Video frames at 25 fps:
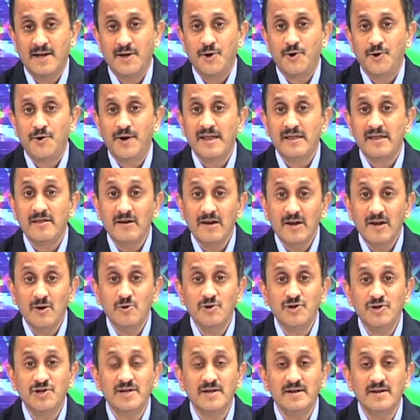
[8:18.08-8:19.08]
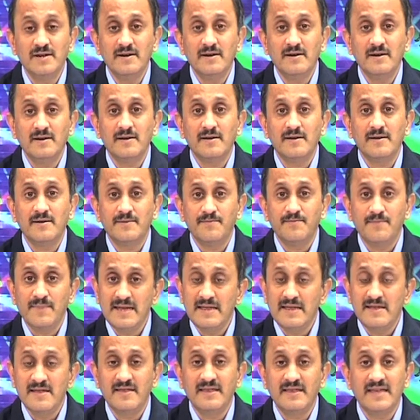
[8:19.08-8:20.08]
Resolution
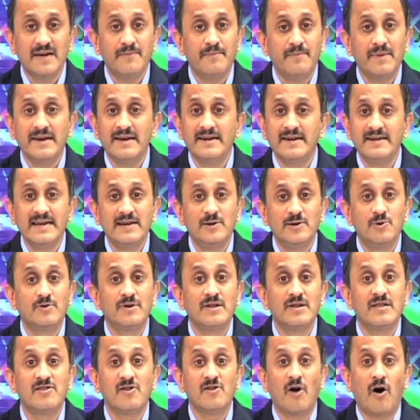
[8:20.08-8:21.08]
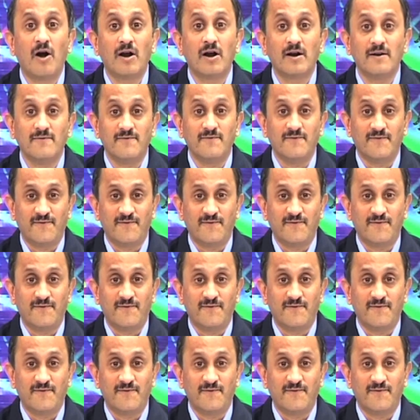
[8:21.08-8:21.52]
means the ability to resolve,